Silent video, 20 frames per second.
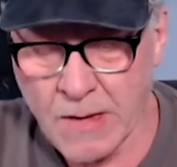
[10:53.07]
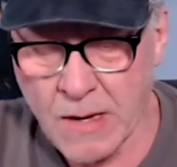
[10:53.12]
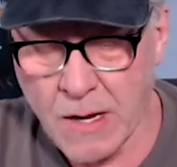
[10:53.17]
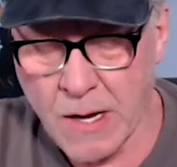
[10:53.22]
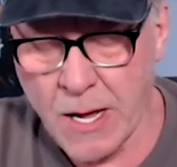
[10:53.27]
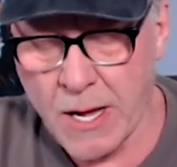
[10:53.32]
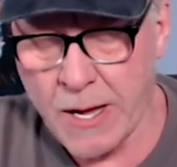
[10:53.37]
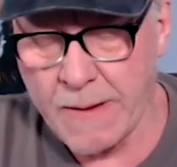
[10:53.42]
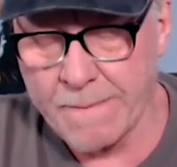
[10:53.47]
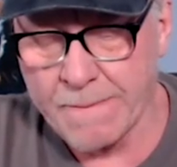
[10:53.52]

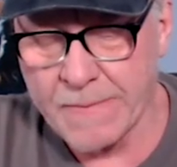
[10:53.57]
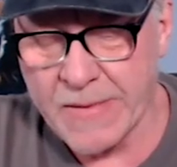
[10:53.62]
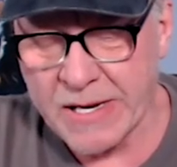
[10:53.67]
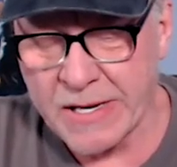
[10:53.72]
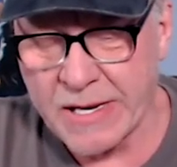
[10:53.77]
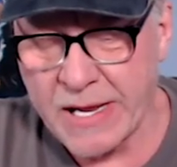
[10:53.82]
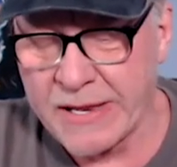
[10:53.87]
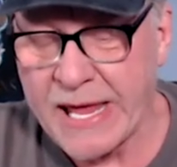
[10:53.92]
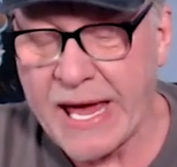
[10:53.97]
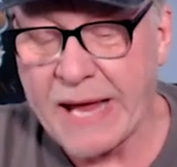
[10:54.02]
Um,
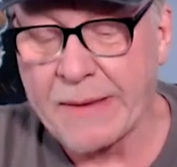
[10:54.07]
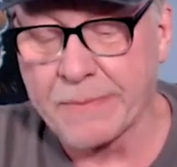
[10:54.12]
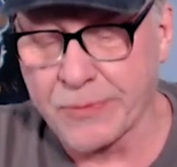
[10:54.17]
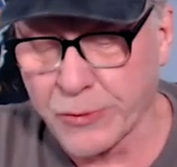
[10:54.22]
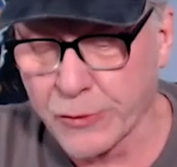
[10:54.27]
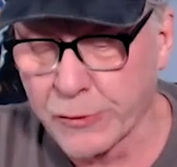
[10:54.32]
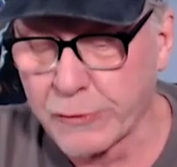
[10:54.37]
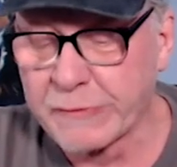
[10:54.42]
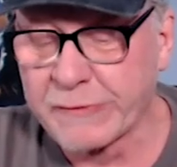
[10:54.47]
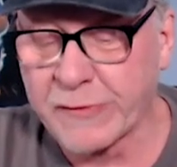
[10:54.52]
and, and that
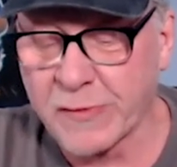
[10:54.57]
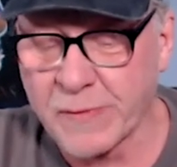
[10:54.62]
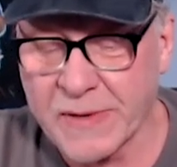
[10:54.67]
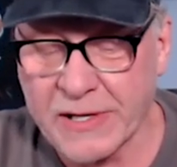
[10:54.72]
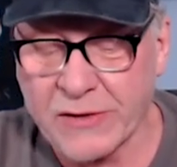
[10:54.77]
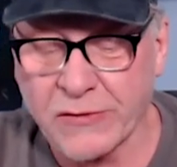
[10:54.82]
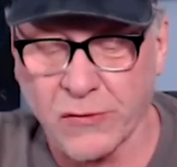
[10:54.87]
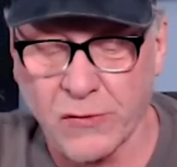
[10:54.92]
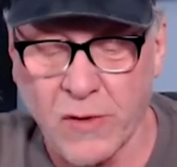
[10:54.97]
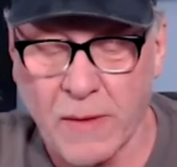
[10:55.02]
proves to be
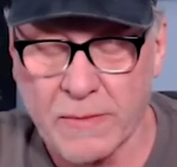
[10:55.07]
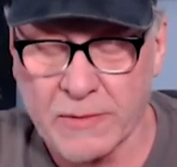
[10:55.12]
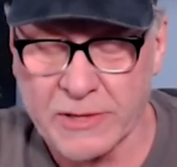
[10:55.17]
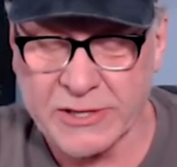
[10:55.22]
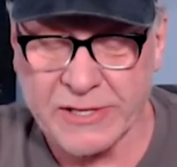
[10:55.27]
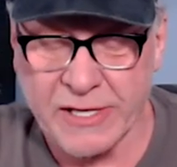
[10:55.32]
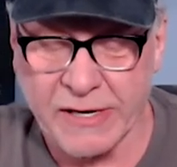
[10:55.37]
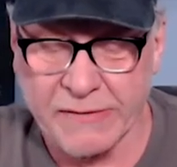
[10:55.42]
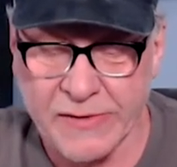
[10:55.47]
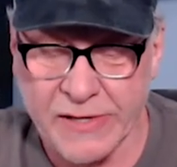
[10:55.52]
true
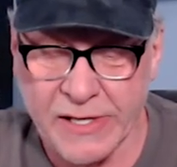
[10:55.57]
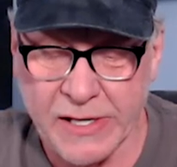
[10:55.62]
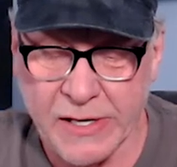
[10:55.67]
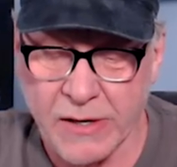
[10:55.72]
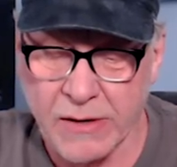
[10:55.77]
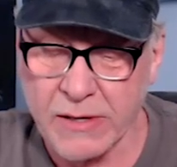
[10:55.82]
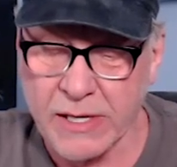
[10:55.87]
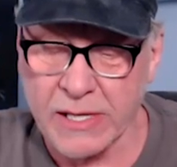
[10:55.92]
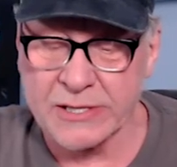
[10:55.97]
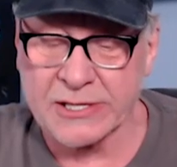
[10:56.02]
almost every
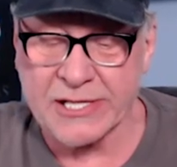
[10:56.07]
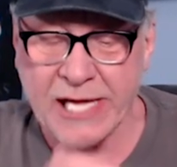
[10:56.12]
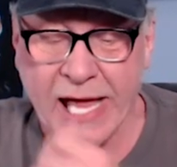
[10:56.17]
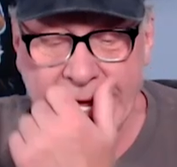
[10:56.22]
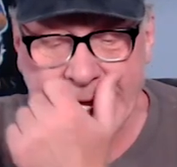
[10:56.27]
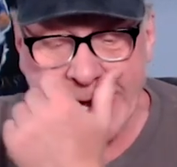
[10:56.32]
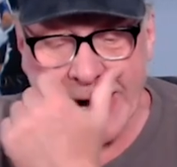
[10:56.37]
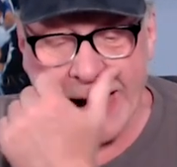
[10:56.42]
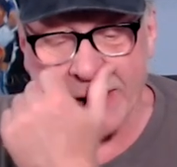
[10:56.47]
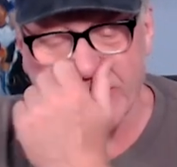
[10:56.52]
year.
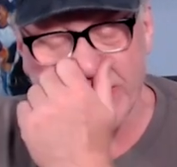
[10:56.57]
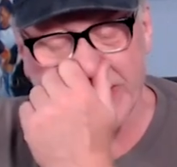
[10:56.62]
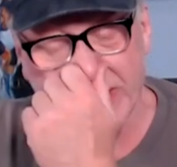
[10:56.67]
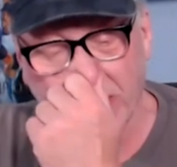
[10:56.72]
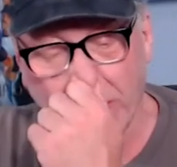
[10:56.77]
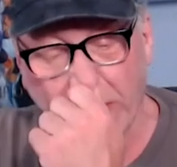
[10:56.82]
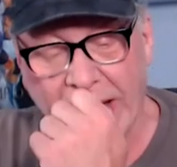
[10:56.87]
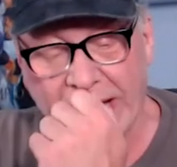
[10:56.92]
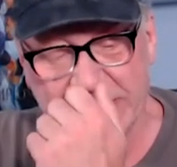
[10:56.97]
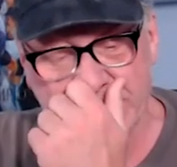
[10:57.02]
Staying out in
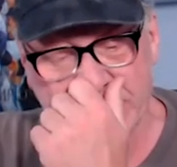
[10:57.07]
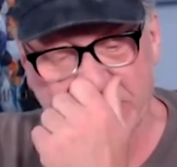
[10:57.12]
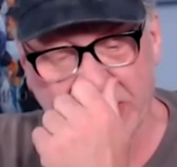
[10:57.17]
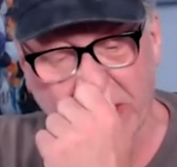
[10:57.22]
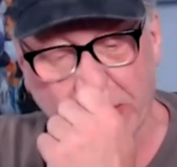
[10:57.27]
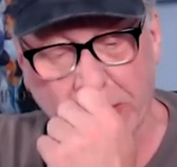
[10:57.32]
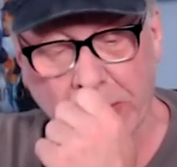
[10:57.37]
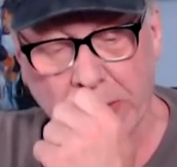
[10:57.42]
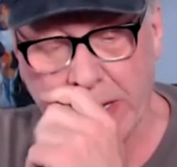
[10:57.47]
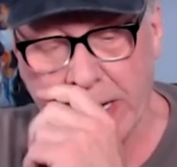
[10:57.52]
the West,
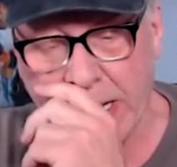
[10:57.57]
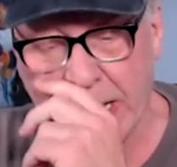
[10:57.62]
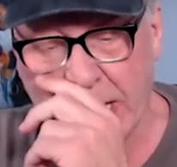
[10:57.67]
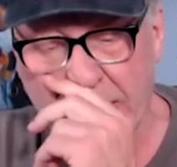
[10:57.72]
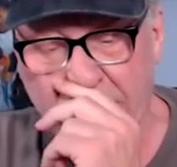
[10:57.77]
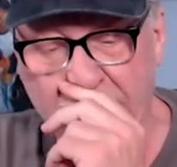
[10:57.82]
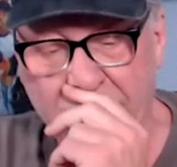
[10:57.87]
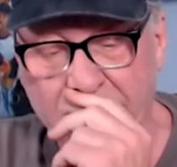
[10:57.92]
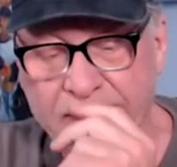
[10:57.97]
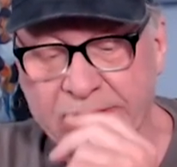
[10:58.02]
though,
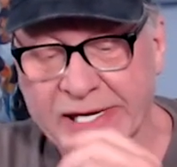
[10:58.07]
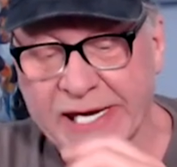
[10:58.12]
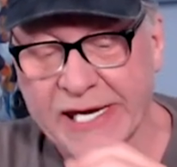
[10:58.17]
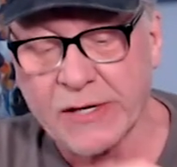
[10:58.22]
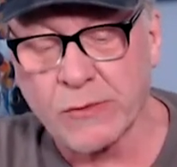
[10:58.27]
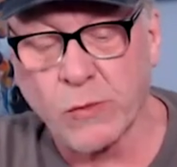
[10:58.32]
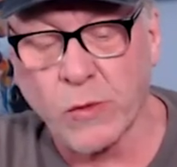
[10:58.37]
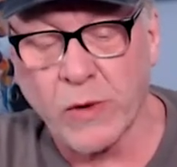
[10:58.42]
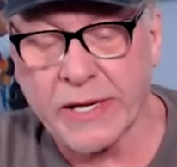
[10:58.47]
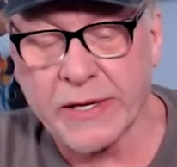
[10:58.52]
uh,
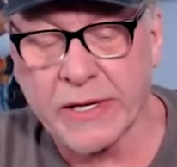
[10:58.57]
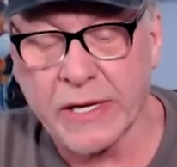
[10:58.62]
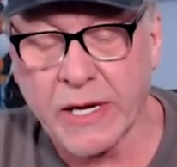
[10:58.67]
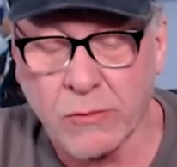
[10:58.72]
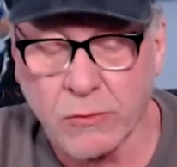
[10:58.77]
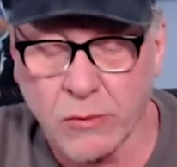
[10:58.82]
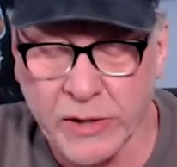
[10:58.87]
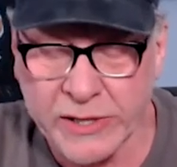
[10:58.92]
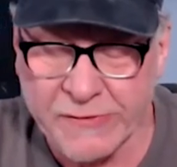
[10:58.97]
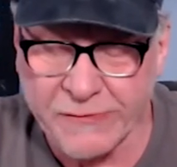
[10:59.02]
Keaton Wynn, a
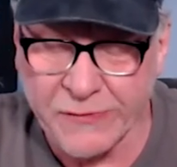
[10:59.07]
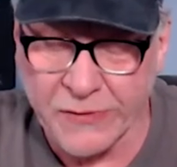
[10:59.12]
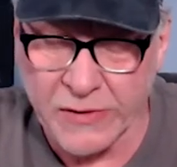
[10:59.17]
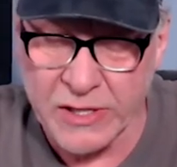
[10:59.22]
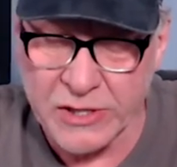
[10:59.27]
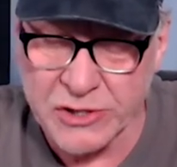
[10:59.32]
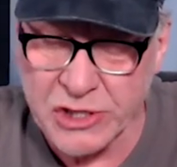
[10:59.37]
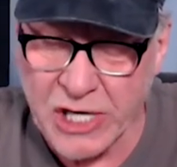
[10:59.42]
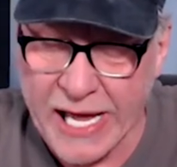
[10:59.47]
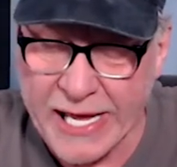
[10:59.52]
rookie for
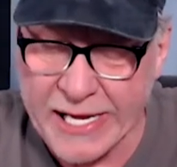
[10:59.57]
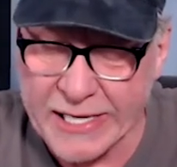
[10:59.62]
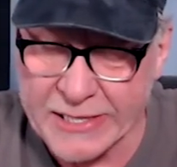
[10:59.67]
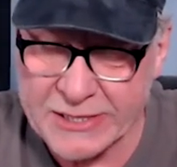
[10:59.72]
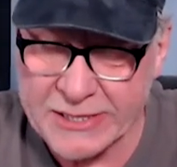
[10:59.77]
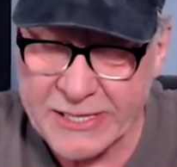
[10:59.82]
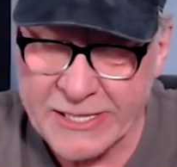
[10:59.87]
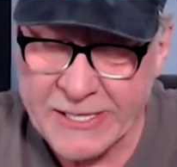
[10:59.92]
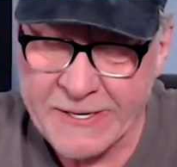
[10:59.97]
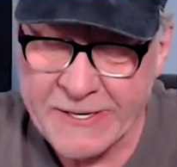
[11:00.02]
the Giants,